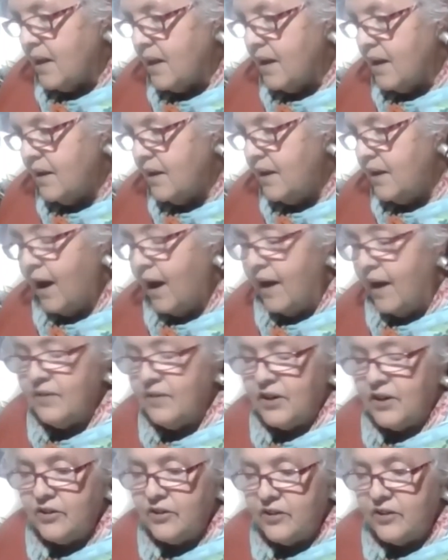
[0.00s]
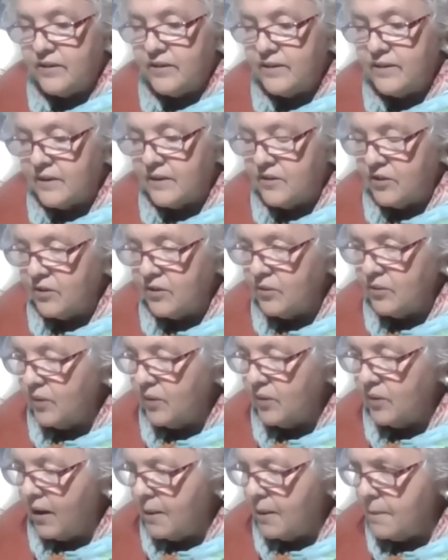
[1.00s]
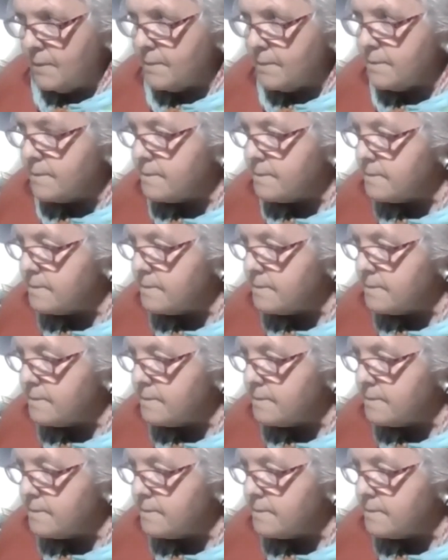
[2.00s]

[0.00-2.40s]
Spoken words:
yeah, I've learned to